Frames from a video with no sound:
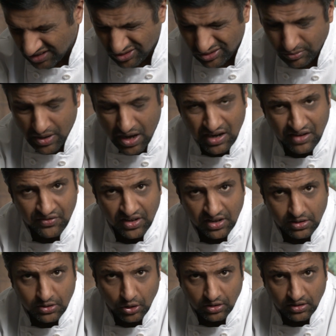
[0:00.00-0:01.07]
It doesn't matter if it
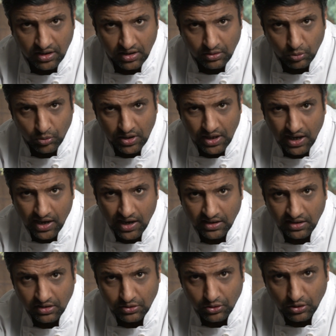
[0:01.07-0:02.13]
is salted. We are
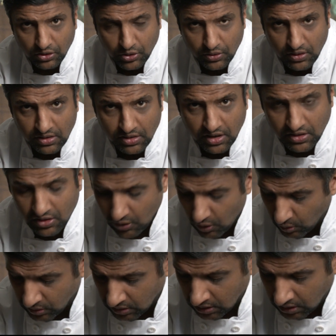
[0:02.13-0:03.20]
adding salt to this, as you
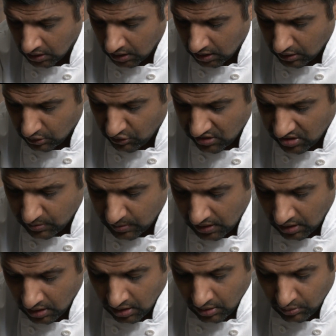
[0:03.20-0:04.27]
know, in the
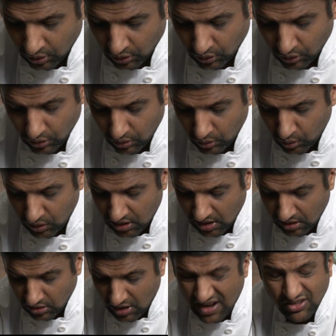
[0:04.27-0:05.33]
recipe, but we
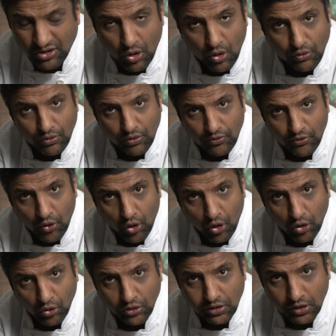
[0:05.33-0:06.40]
tend to go
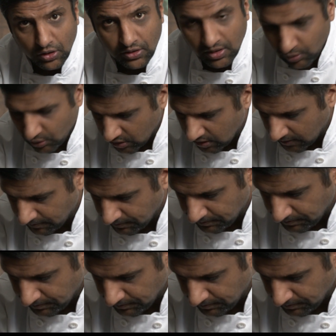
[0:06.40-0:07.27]
for unsalted butter.